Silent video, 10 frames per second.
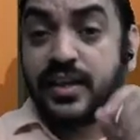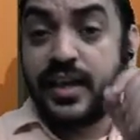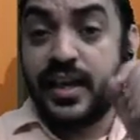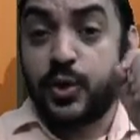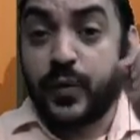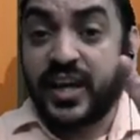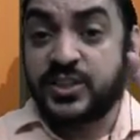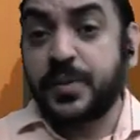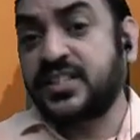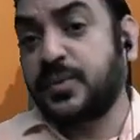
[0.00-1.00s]
into
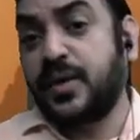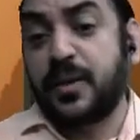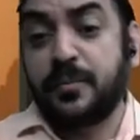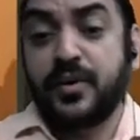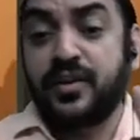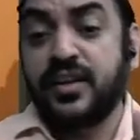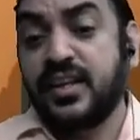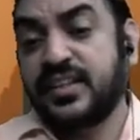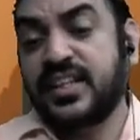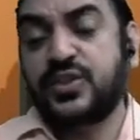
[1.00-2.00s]
expressible number?
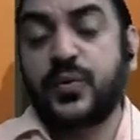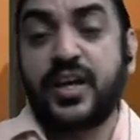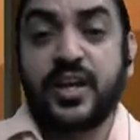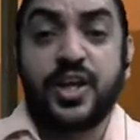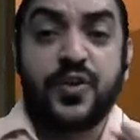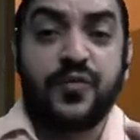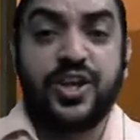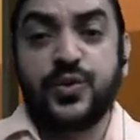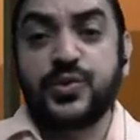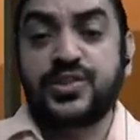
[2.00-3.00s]
That's where we
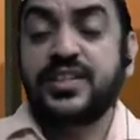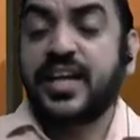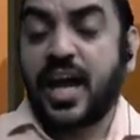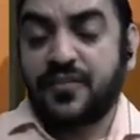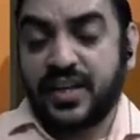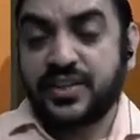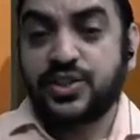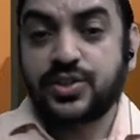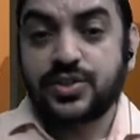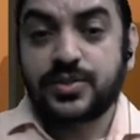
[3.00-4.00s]
use
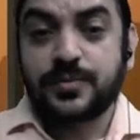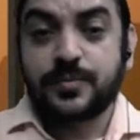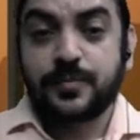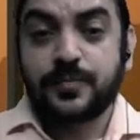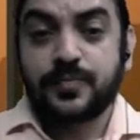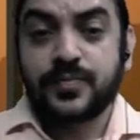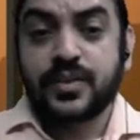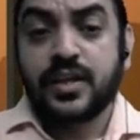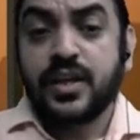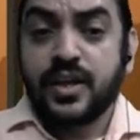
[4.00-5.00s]
average.
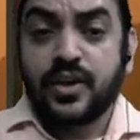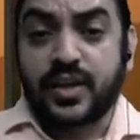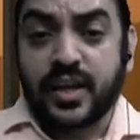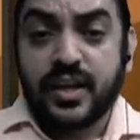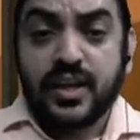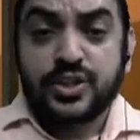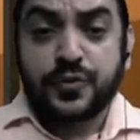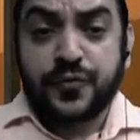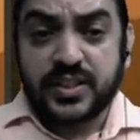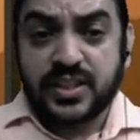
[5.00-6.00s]
Okay, so
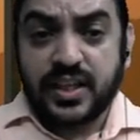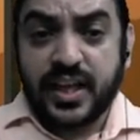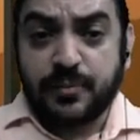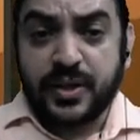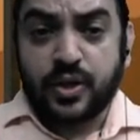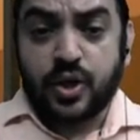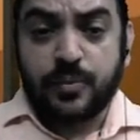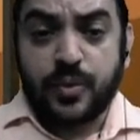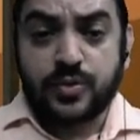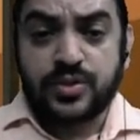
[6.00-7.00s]
first let me talk
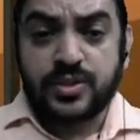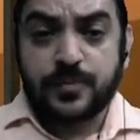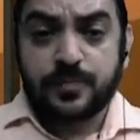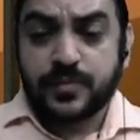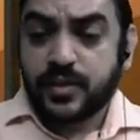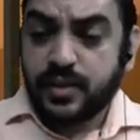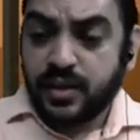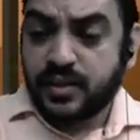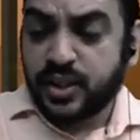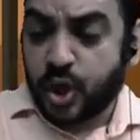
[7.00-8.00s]
about
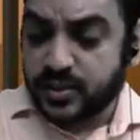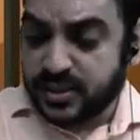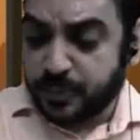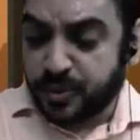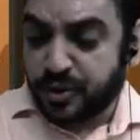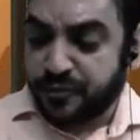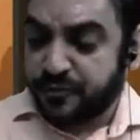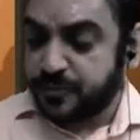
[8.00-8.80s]
the concept of